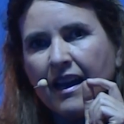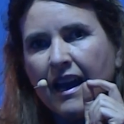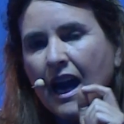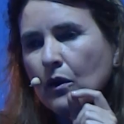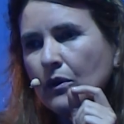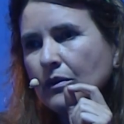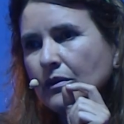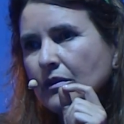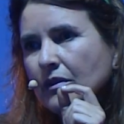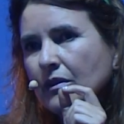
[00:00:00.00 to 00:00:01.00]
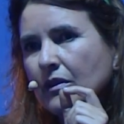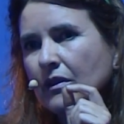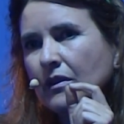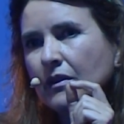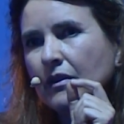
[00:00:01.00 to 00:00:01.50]
how
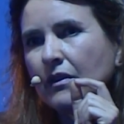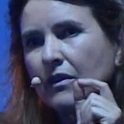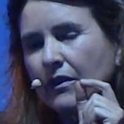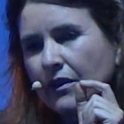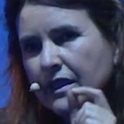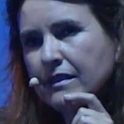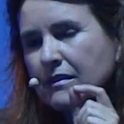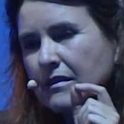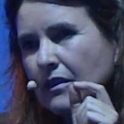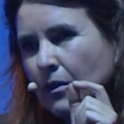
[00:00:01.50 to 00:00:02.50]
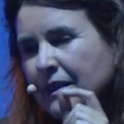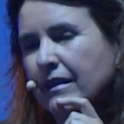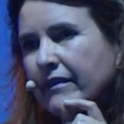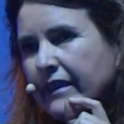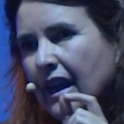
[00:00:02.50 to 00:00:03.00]
this
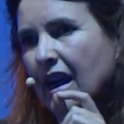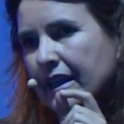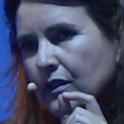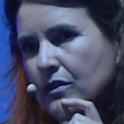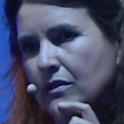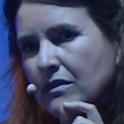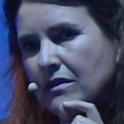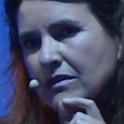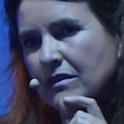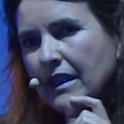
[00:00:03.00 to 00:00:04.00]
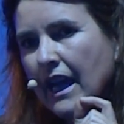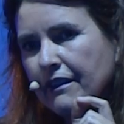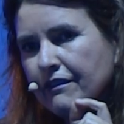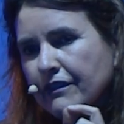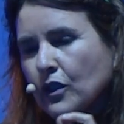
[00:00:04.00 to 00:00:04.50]
Comandante Jairo's
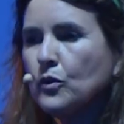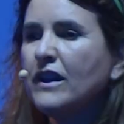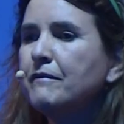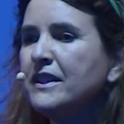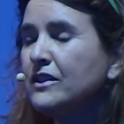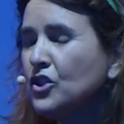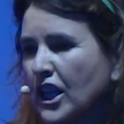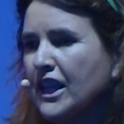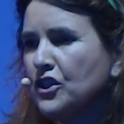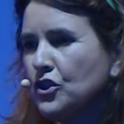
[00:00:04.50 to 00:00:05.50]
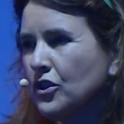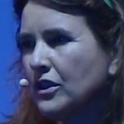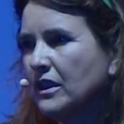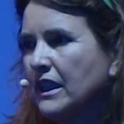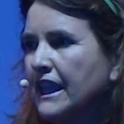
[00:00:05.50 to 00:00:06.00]
life could have been changed
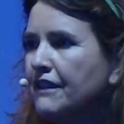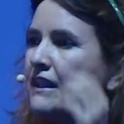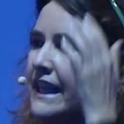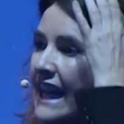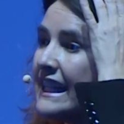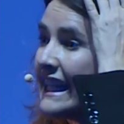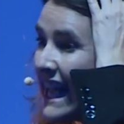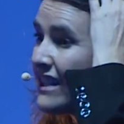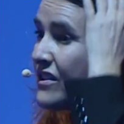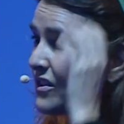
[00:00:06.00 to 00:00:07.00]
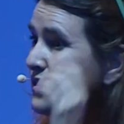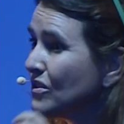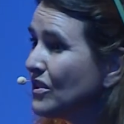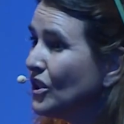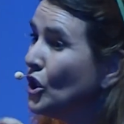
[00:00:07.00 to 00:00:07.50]
if he had had
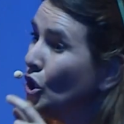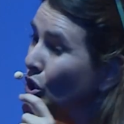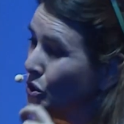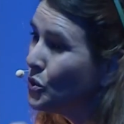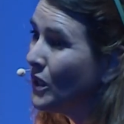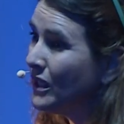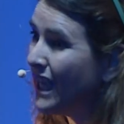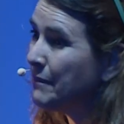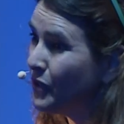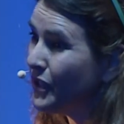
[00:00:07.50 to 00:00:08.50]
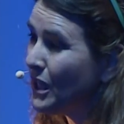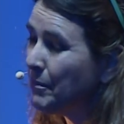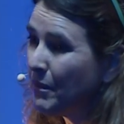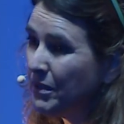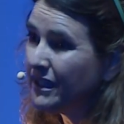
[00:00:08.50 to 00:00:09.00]
access to a library, a
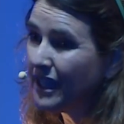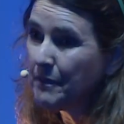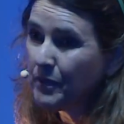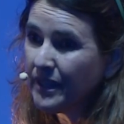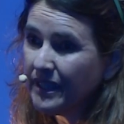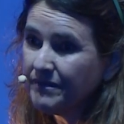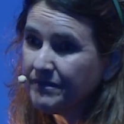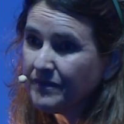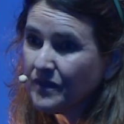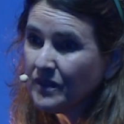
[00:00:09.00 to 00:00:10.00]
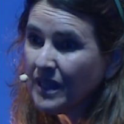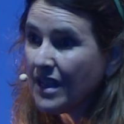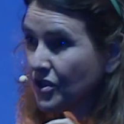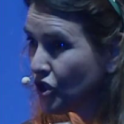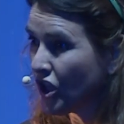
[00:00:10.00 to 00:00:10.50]
public library,
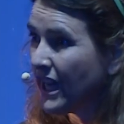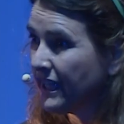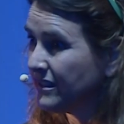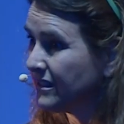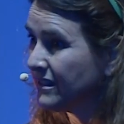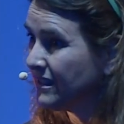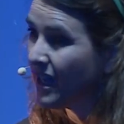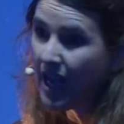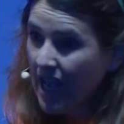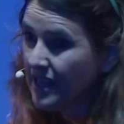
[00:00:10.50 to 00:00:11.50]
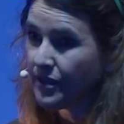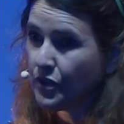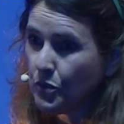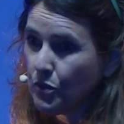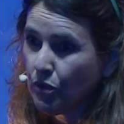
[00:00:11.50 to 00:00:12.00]
as a child, as a
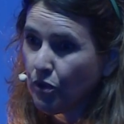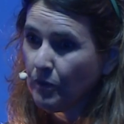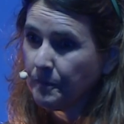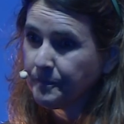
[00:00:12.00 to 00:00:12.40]
youth.